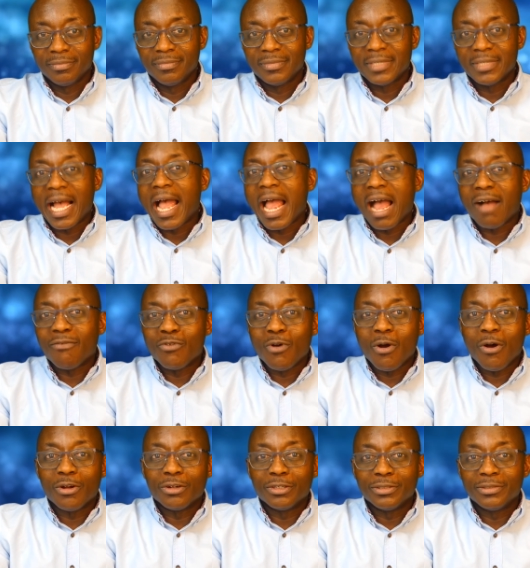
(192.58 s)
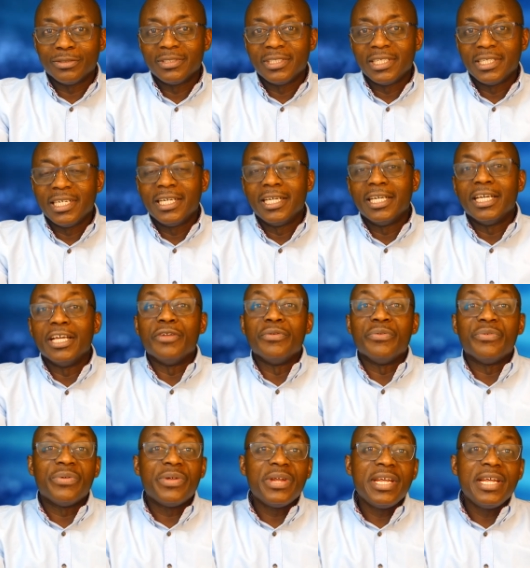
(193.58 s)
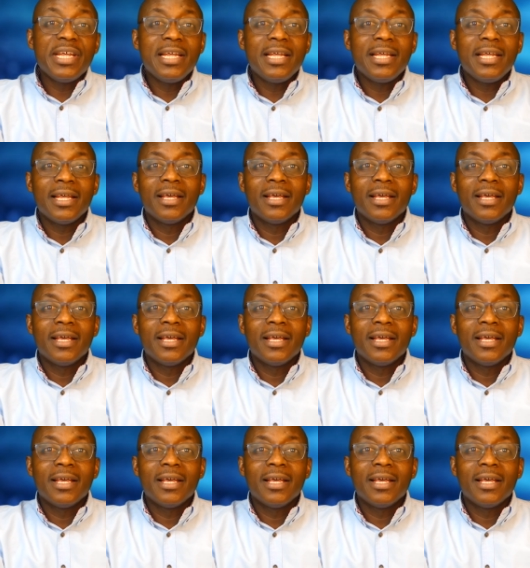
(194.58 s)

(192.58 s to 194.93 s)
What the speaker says: I have gone. In Twi,